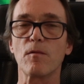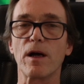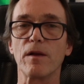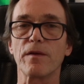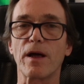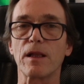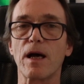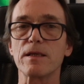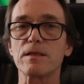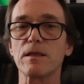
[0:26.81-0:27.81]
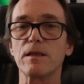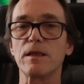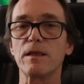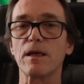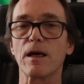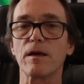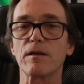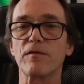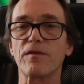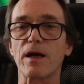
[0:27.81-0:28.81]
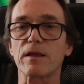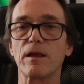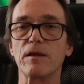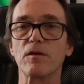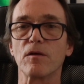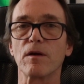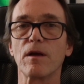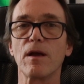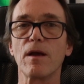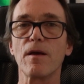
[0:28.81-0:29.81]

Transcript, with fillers: Well, that lies in the, uh, the fact that you're